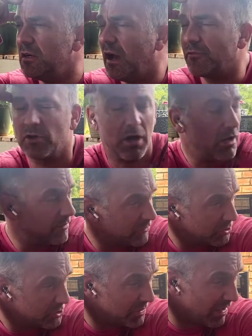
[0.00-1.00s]
I've got, oh, I've
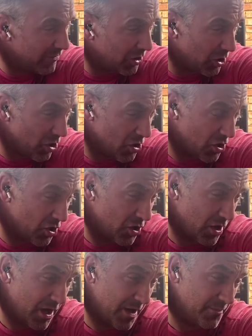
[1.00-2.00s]
got a 12 o'clock.
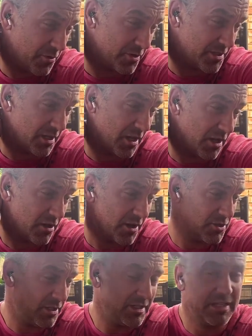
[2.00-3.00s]
Um, Krista and I are
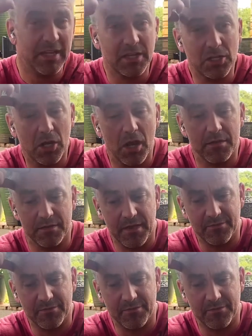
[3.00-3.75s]
going to Indelicate Clothing.